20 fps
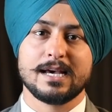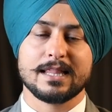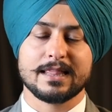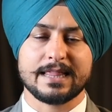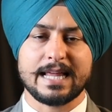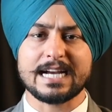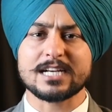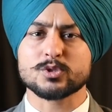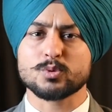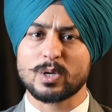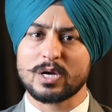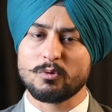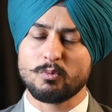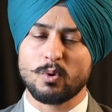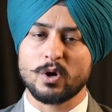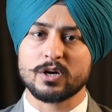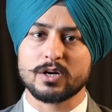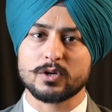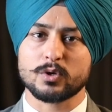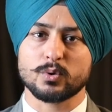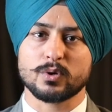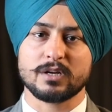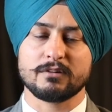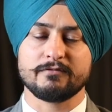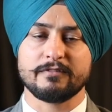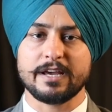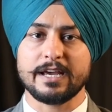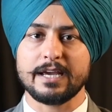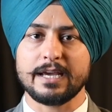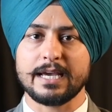That's what I wanted to
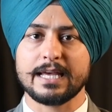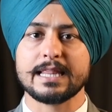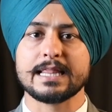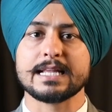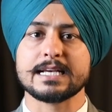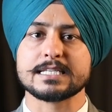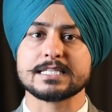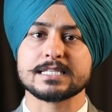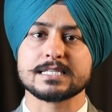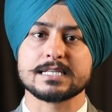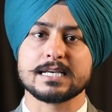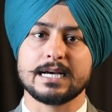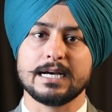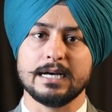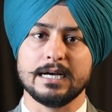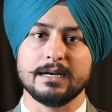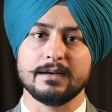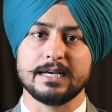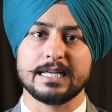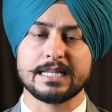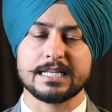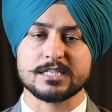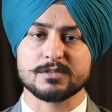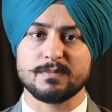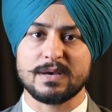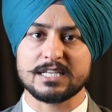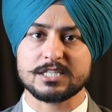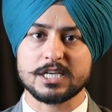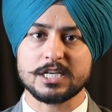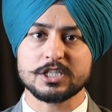convey in this
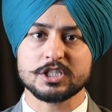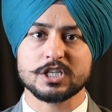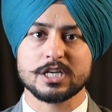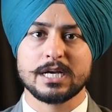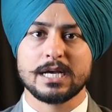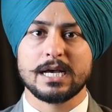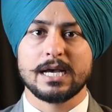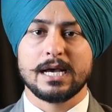message.